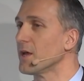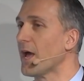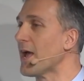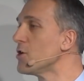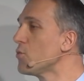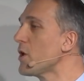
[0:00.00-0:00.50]

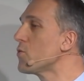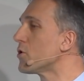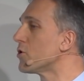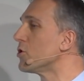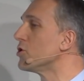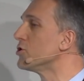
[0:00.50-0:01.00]
And we
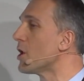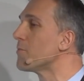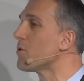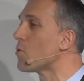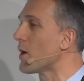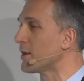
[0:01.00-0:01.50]
were
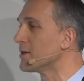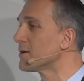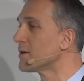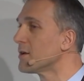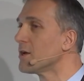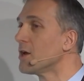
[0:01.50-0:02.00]
number one.
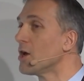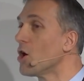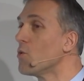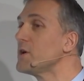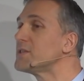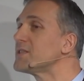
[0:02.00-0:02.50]

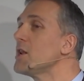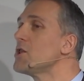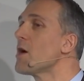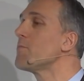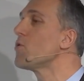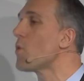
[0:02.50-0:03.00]
We're still
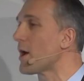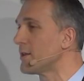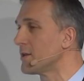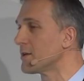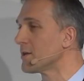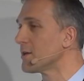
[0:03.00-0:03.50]
number
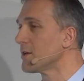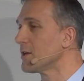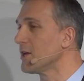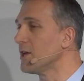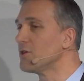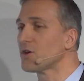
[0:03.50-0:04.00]
one
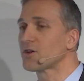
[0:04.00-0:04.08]
in